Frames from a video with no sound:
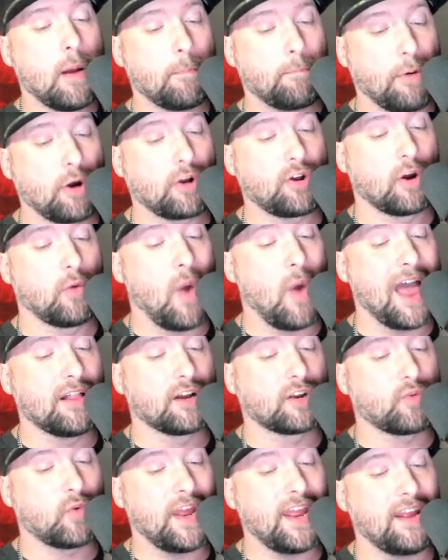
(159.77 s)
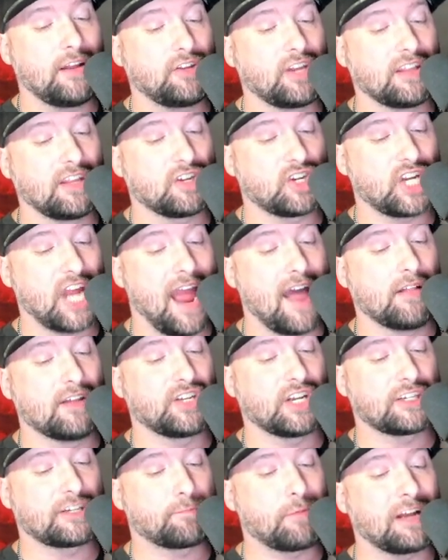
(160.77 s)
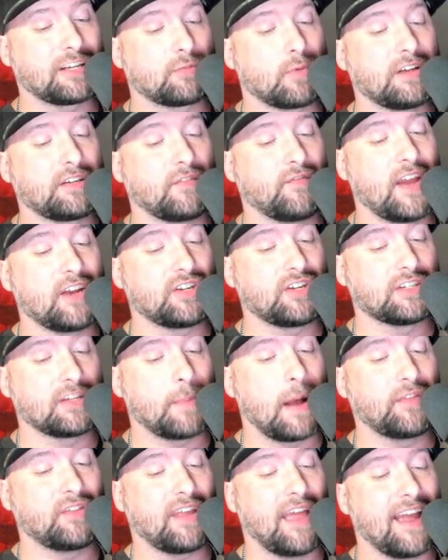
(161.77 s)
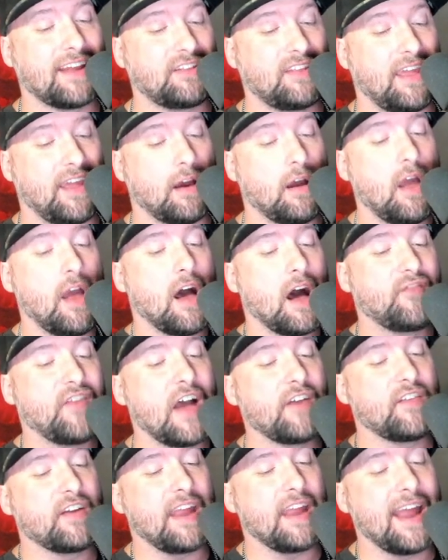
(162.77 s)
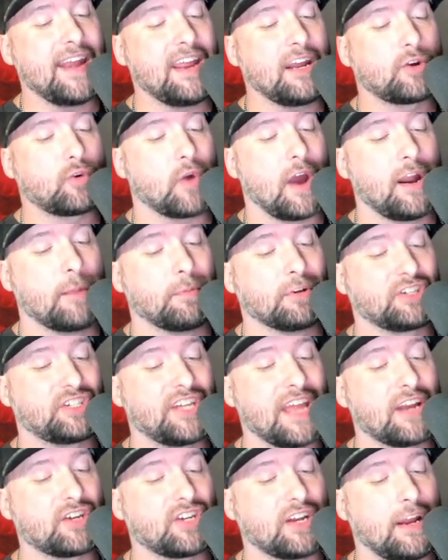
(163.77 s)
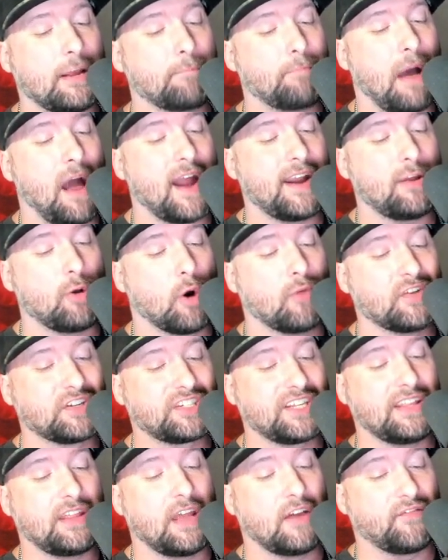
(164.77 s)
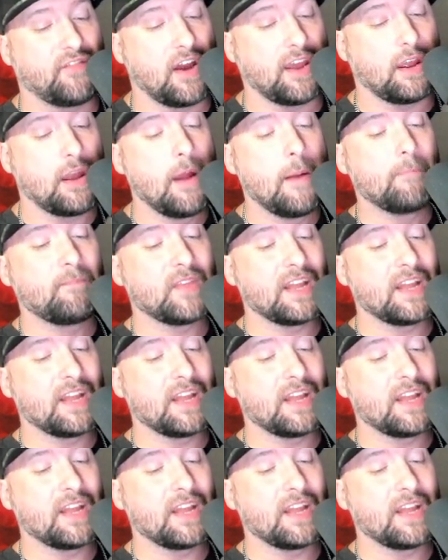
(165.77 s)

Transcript: Booker, while agreeing to the challenge, expressed reservations about the idea of having any credible sanctioning body oversee their fight.